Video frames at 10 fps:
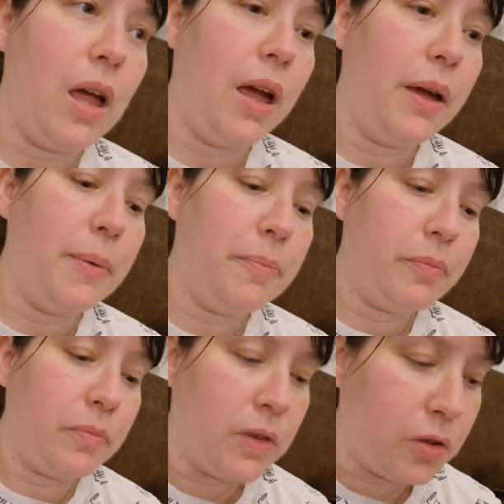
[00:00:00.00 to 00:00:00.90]

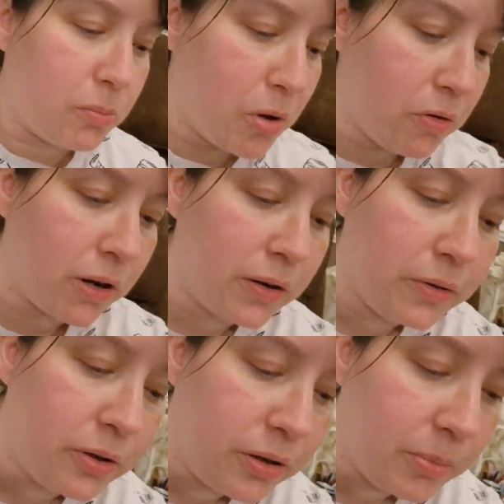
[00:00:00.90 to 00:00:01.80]
Um,
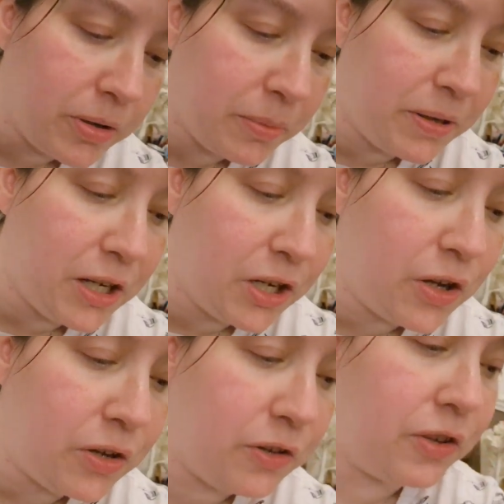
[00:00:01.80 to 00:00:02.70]
tomorrow, I'm going to be a
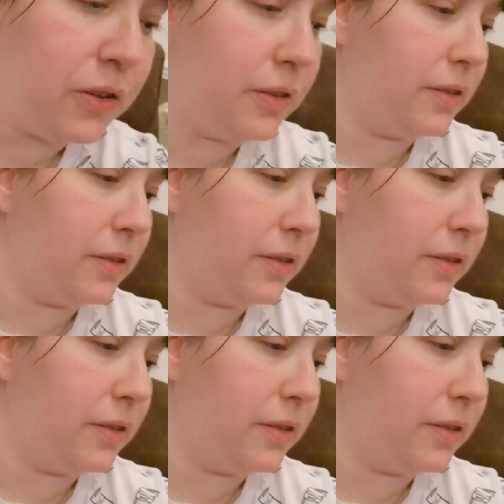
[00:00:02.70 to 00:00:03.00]
nerd.